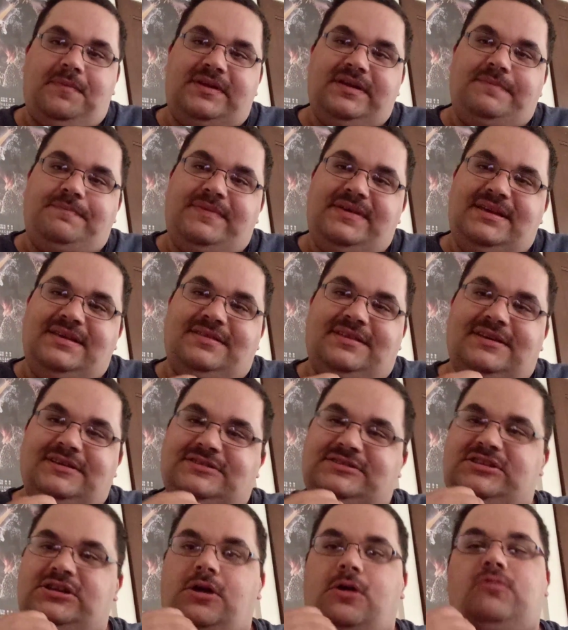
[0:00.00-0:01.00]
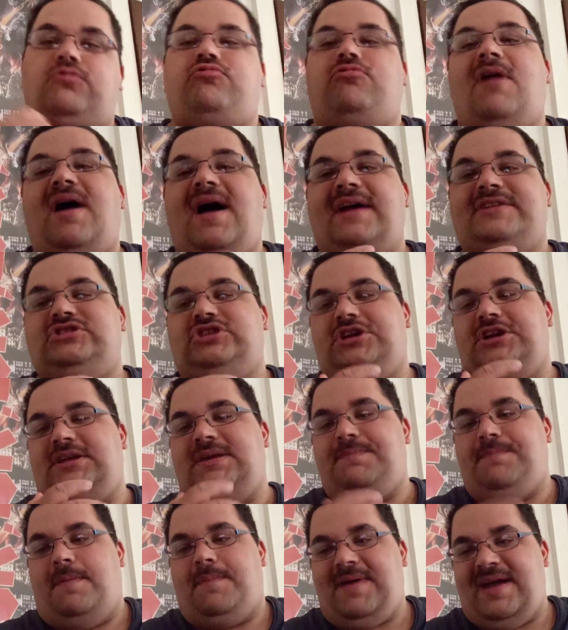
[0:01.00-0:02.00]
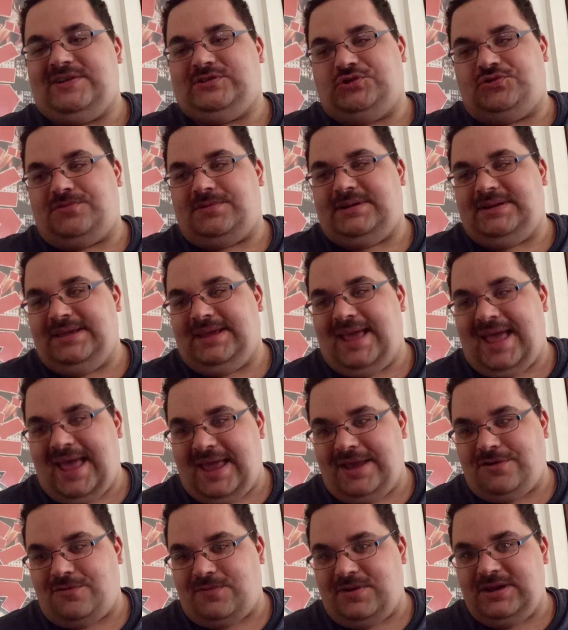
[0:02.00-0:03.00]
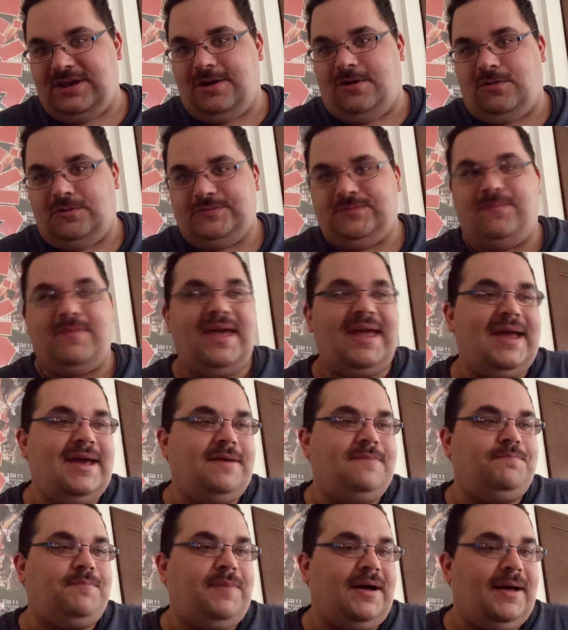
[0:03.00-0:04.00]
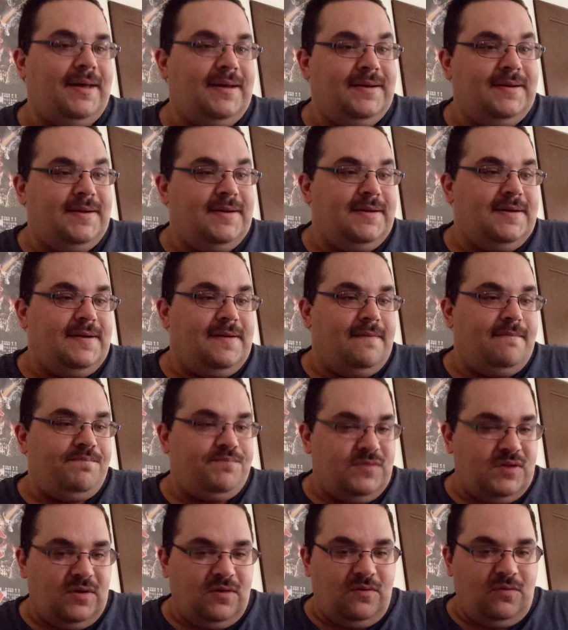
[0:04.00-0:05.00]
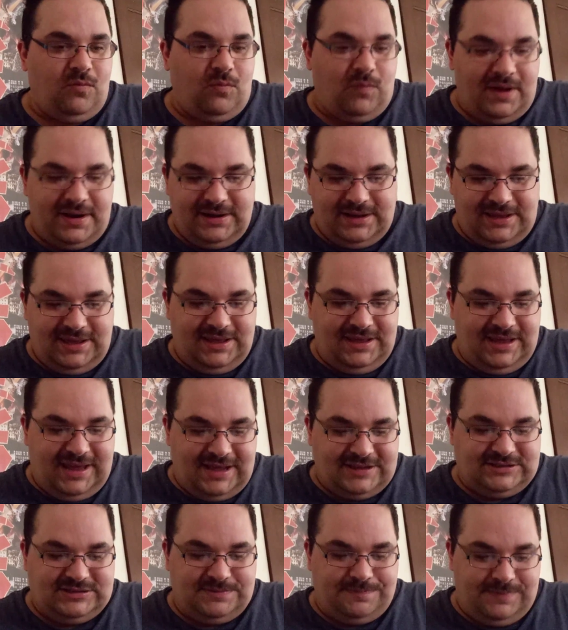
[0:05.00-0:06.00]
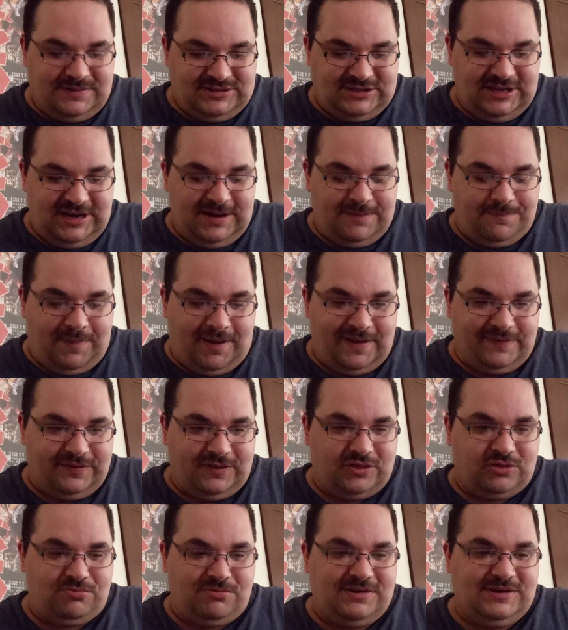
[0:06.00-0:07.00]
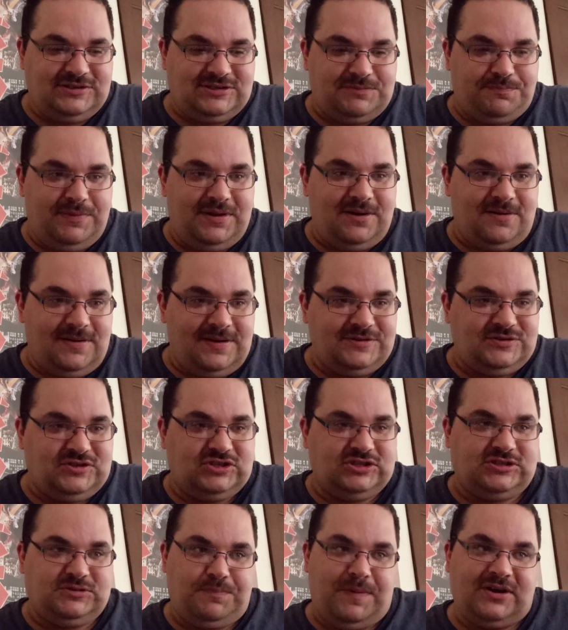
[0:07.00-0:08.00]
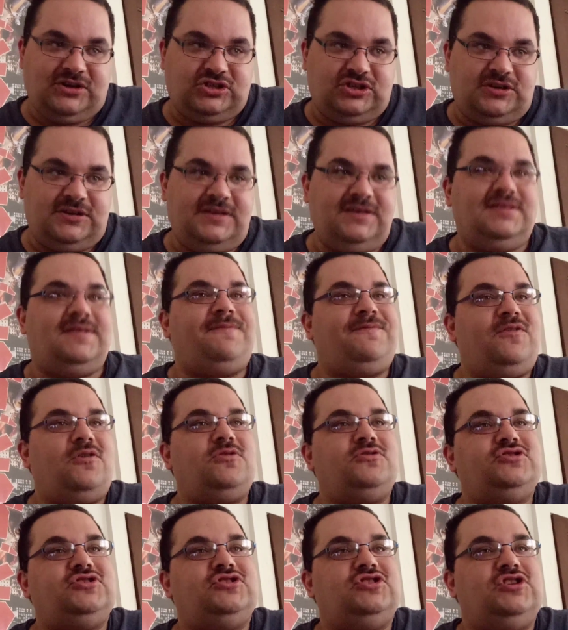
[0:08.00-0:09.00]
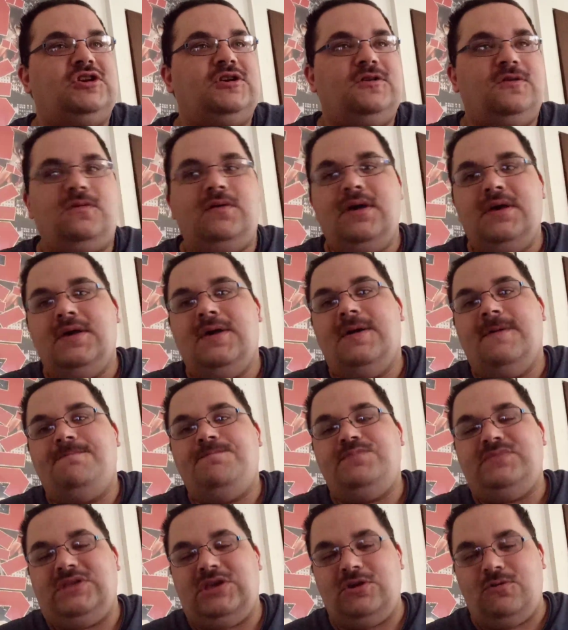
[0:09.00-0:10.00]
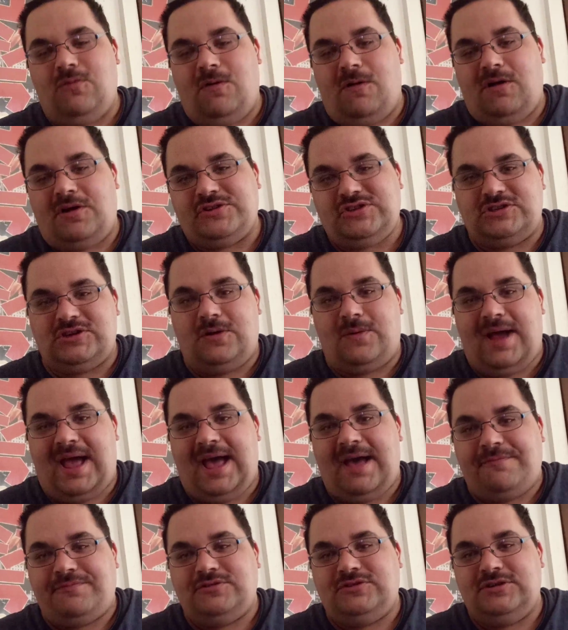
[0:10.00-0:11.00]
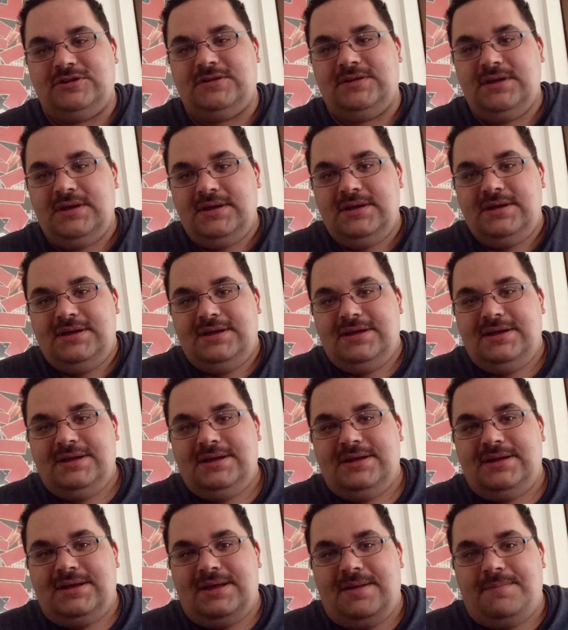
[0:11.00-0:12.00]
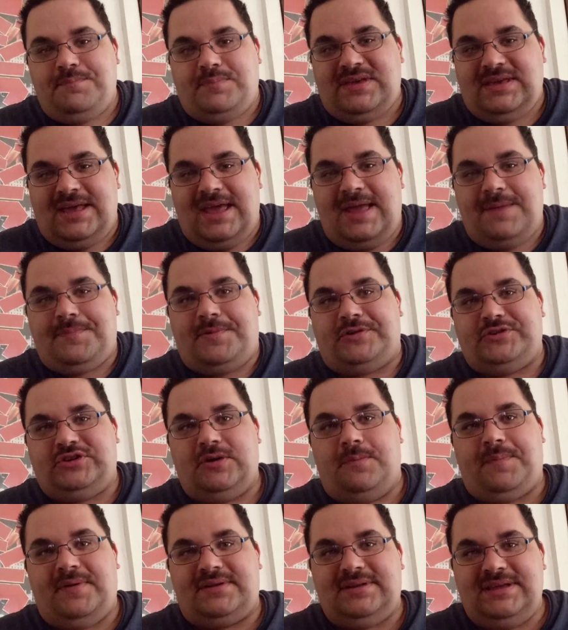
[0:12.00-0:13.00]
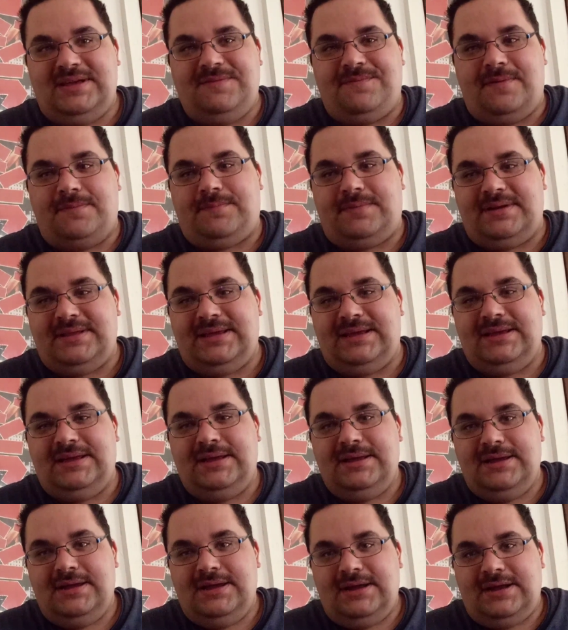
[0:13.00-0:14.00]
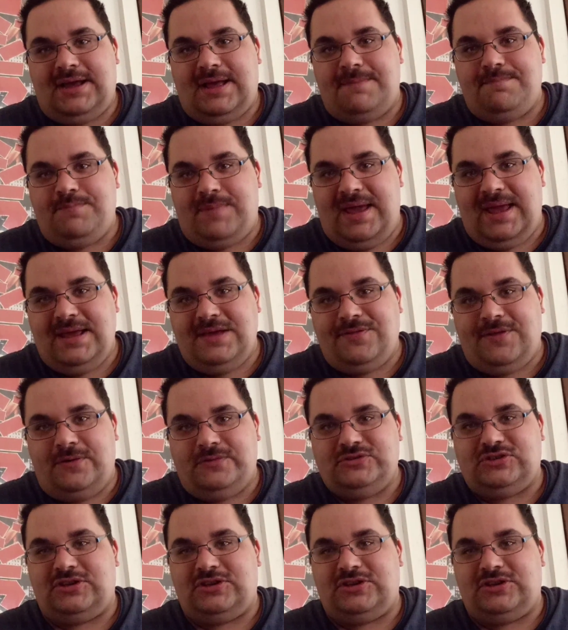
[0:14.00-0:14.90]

be this crotchety, perpetually angry old man, but when he gets visited by the three spirits, especially the first two, you also have to be able to believably convey those